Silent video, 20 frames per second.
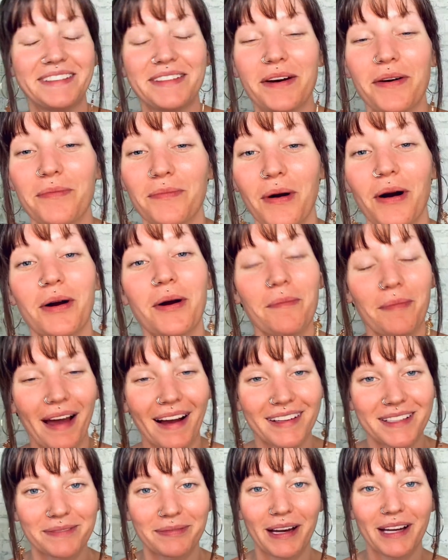Welcome
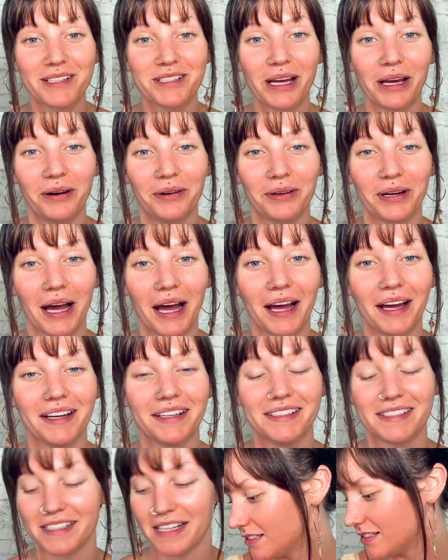back to my channel,
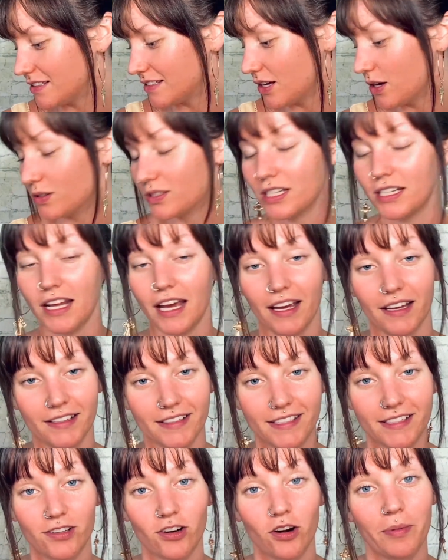guys. So today is
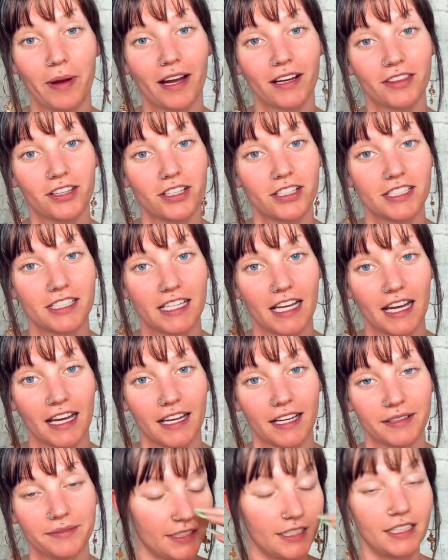Throwback
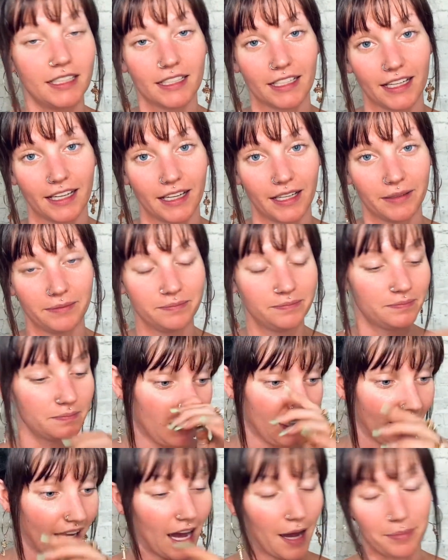Thursday again.
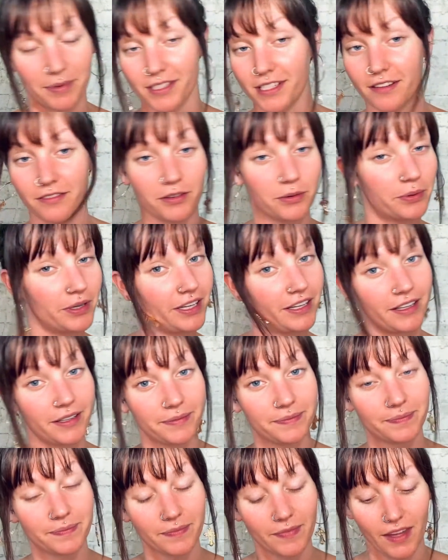It happens every week.
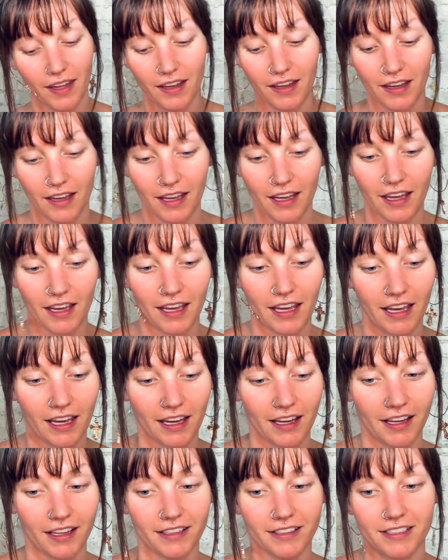
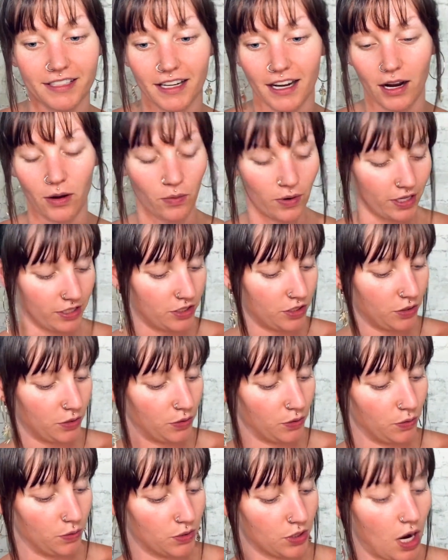And I wanted
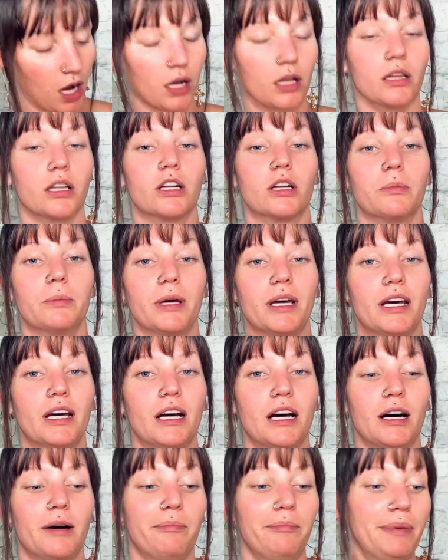to talk a little bit
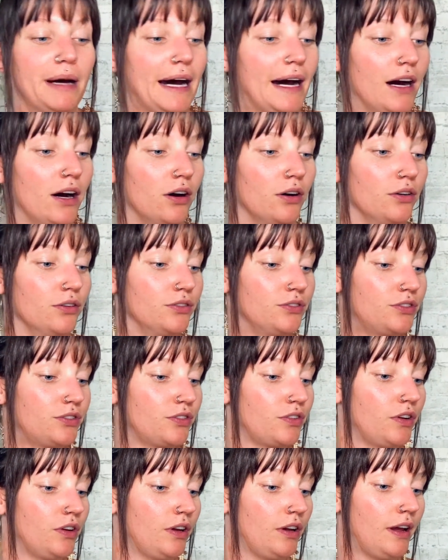about
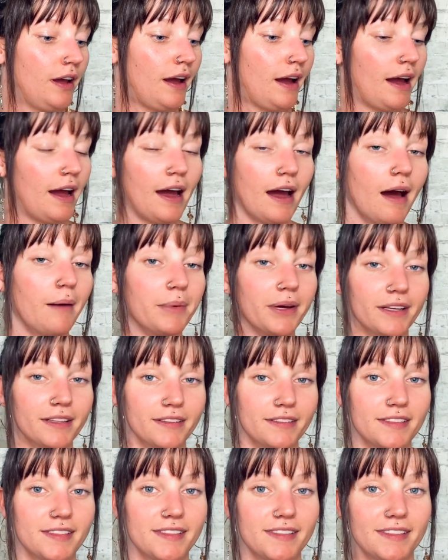
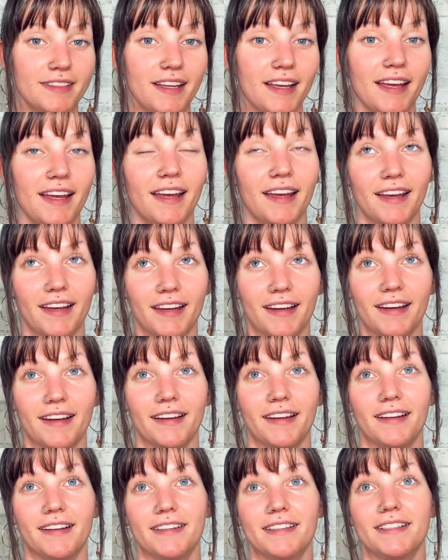habits
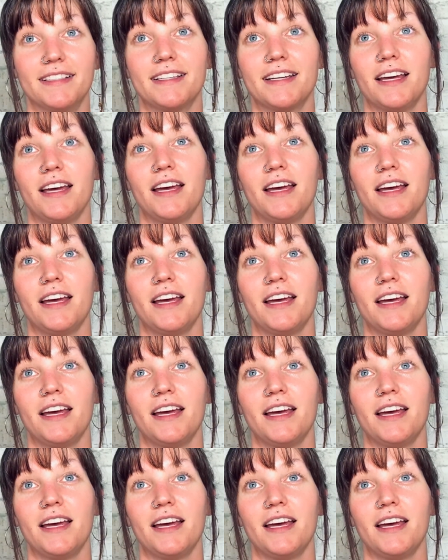and